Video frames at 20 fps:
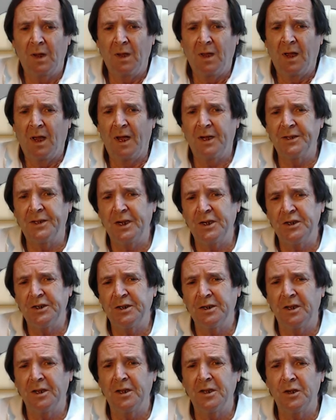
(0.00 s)

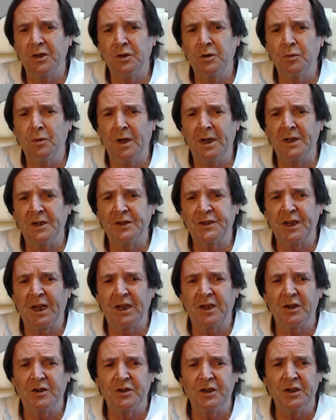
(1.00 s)
Additionally, the UN
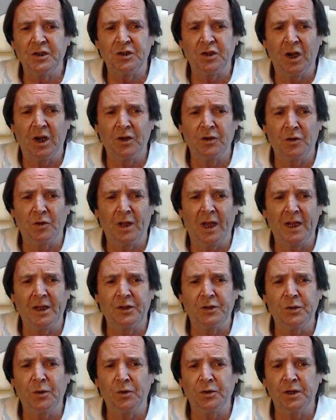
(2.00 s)
Secretary General
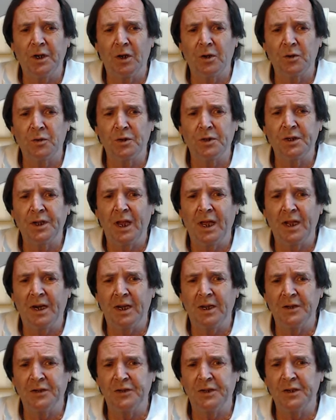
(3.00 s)
Antonio
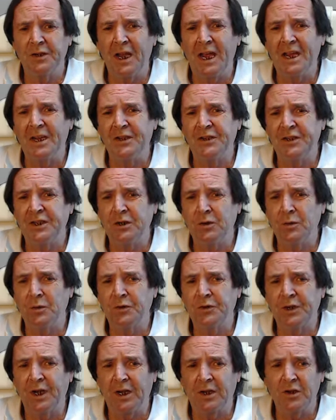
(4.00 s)
Guterres, the SCO
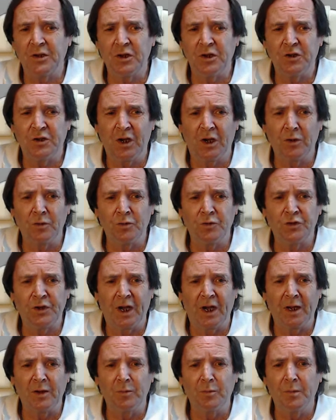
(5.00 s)
Secretary General
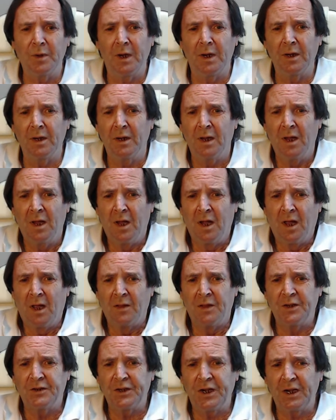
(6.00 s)
Zhang Ming,
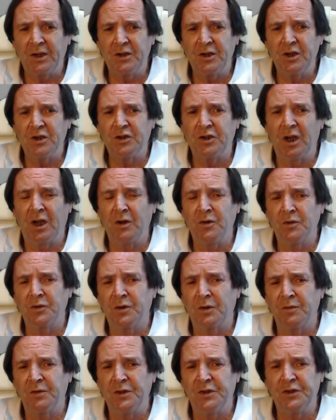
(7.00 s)
the Secretary Generals
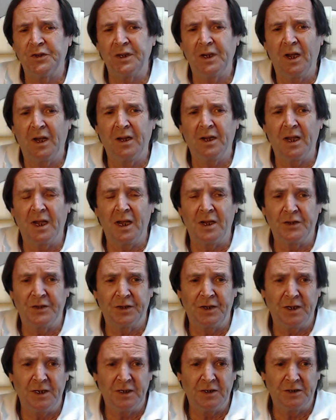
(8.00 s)
of the
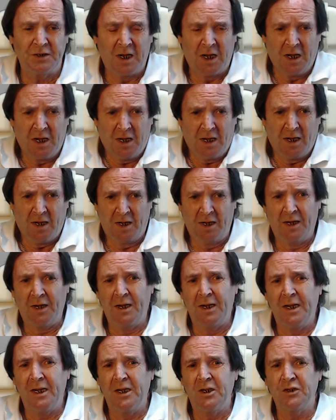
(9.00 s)
CIS, East uh,
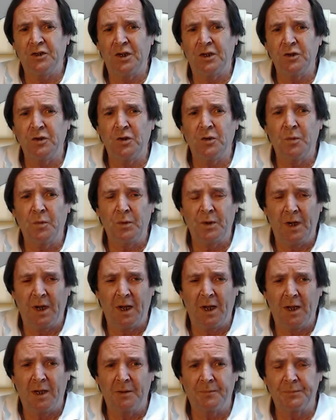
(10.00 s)
Asia, Europe,
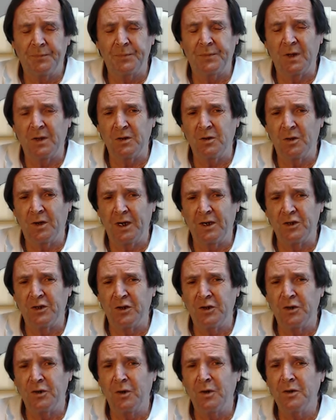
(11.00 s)
uh,
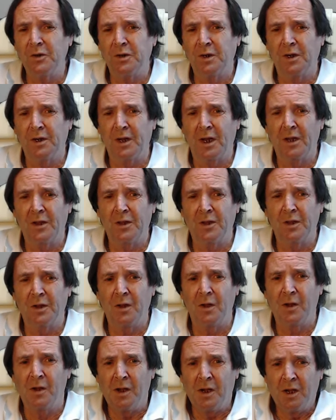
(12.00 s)
Eurasian Union and
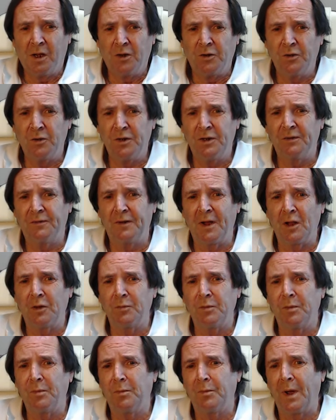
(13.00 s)
the new
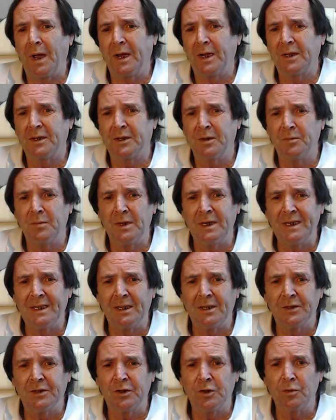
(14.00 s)
development bank
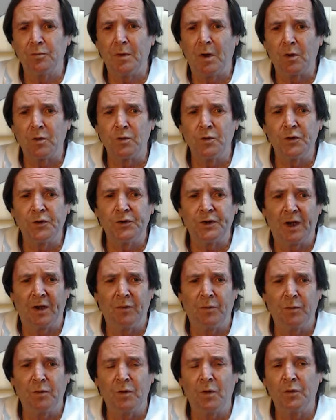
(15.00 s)
Dilma
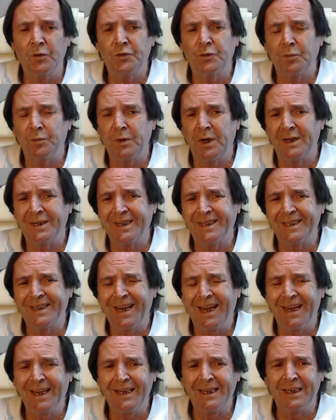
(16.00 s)
Rousseff will also be in
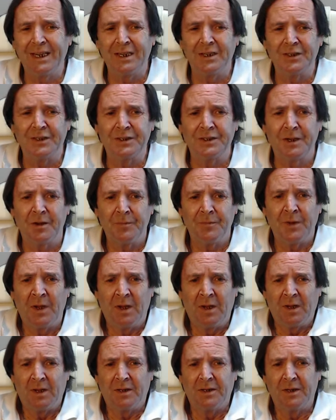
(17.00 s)
attendance.
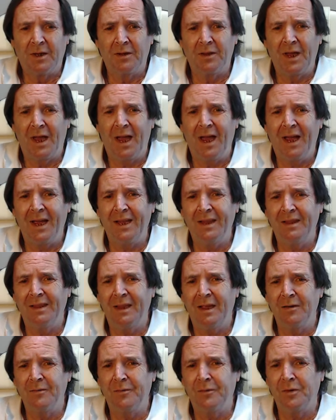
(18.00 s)
Now the high
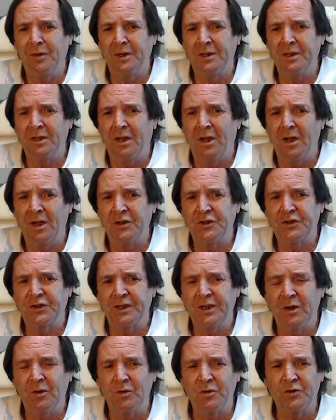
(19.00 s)
level and large
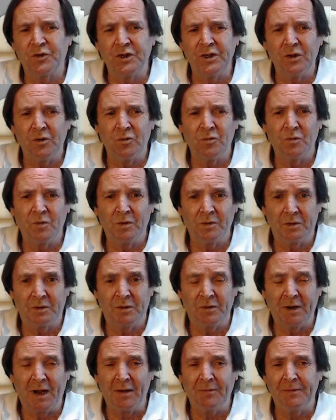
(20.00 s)
scale
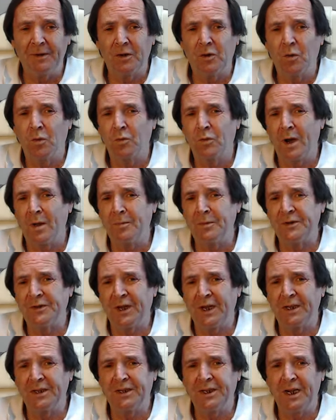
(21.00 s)
geographical
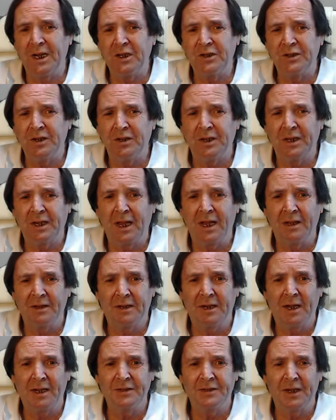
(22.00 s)
representation at the
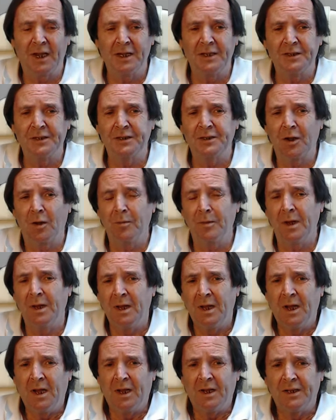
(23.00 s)
Kazan summit
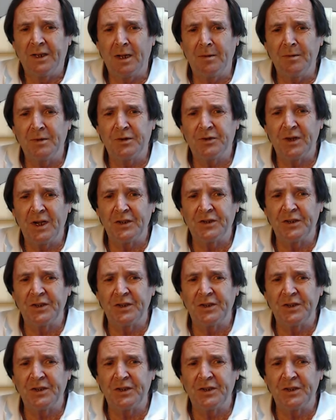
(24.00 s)
demonstrates the